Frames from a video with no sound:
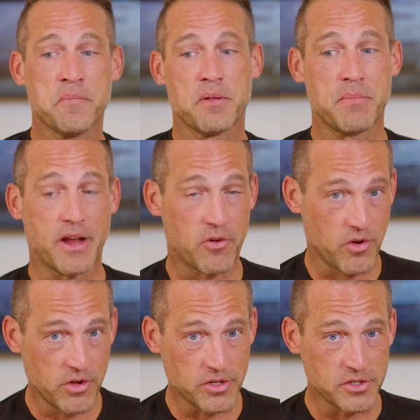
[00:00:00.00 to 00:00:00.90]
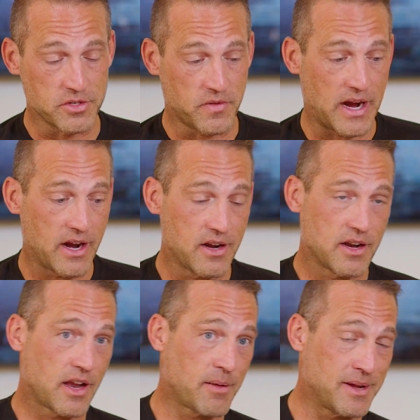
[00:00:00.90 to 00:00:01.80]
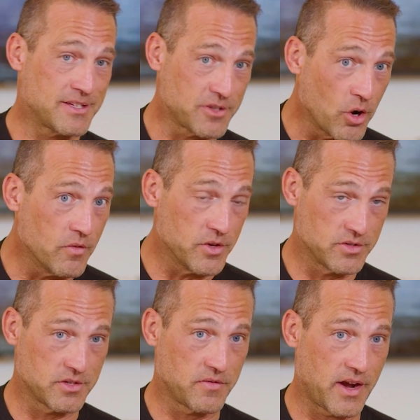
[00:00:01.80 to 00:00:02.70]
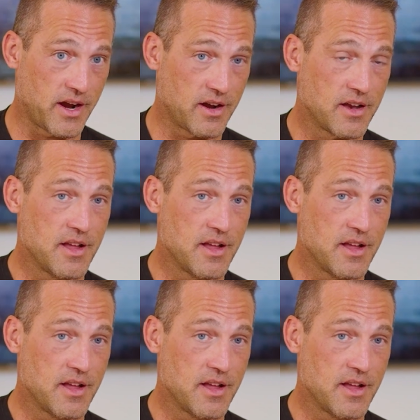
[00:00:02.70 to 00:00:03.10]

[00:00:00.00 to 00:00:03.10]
My grill uses fire and my stove uses fire.